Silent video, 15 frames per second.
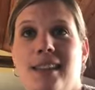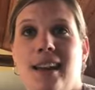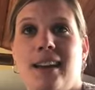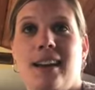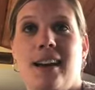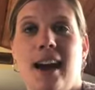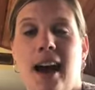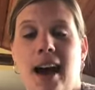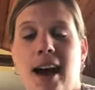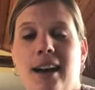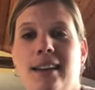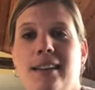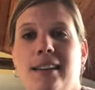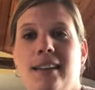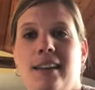that
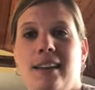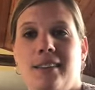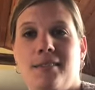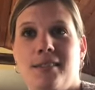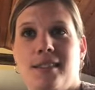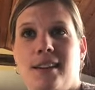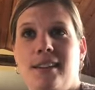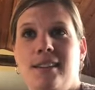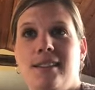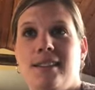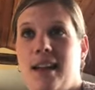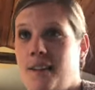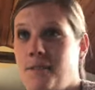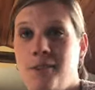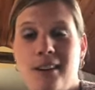God gives us
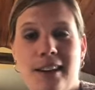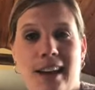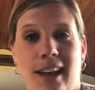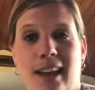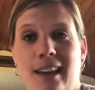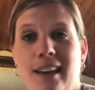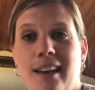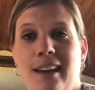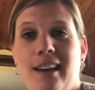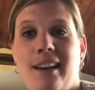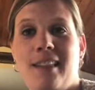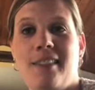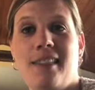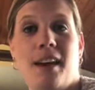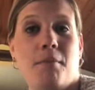every day
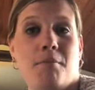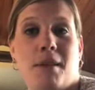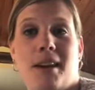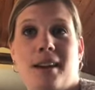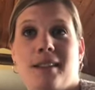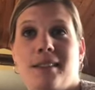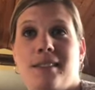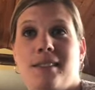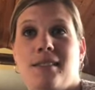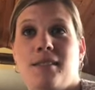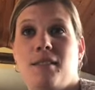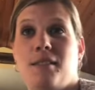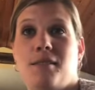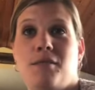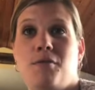that makes
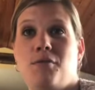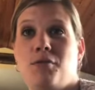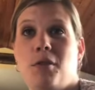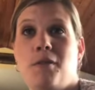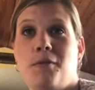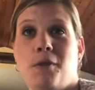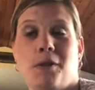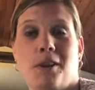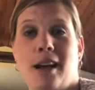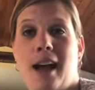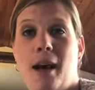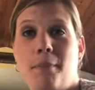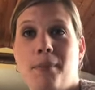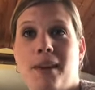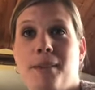you joyful or
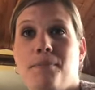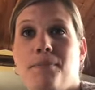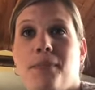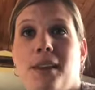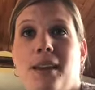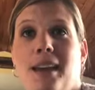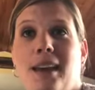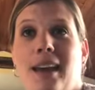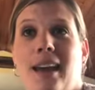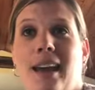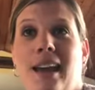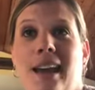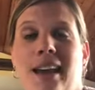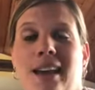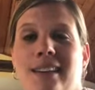happy.
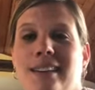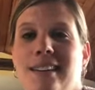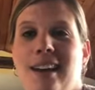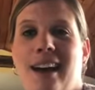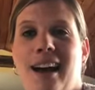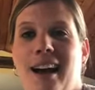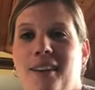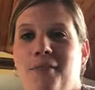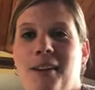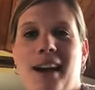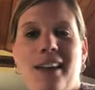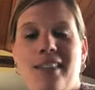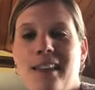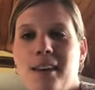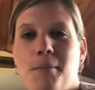And when
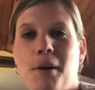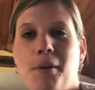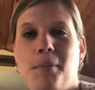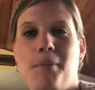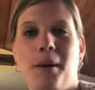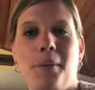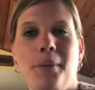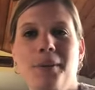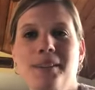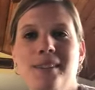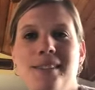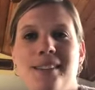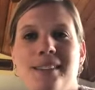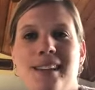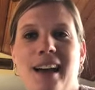I think about
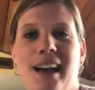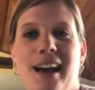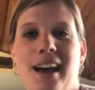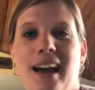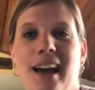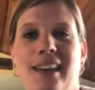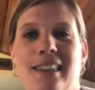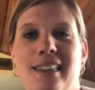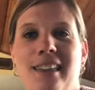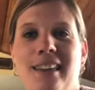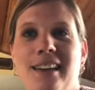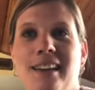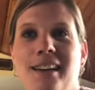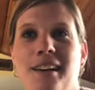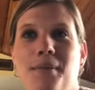bubbles, I
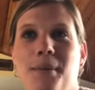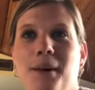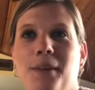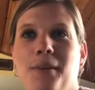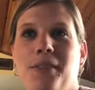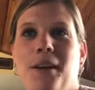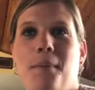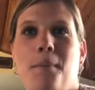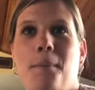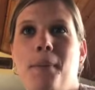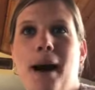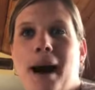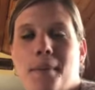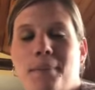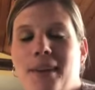think about them
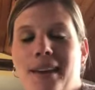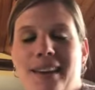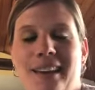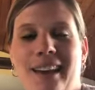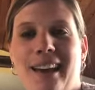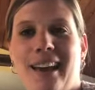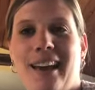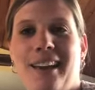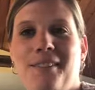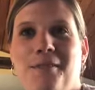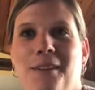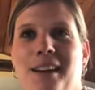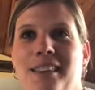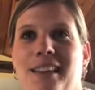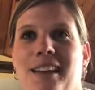popping, and
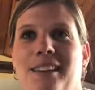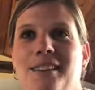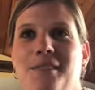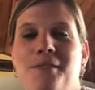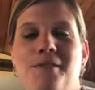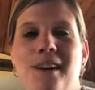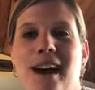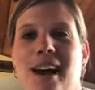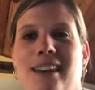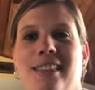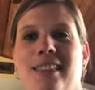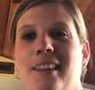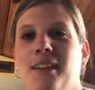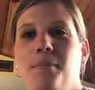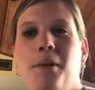when they do, I
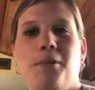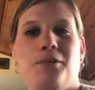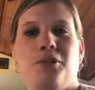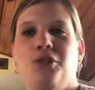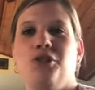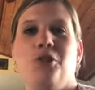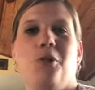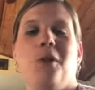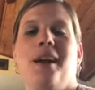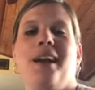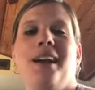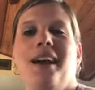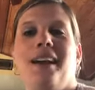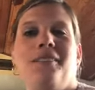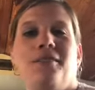think about
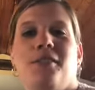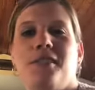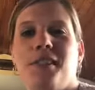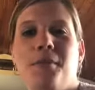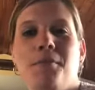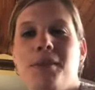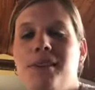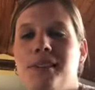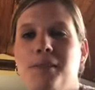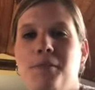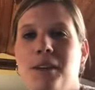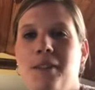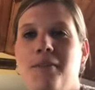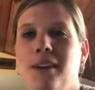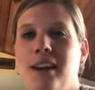joy. For some reason,
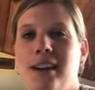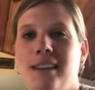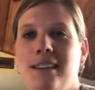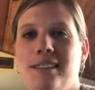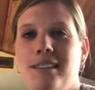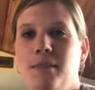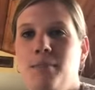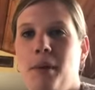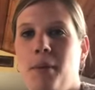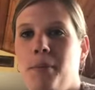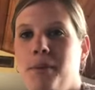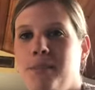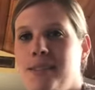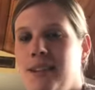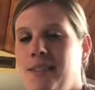whenever I see
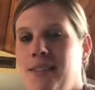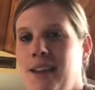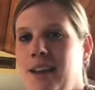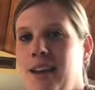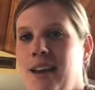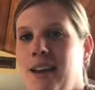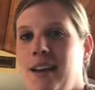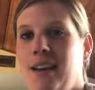bubbles and they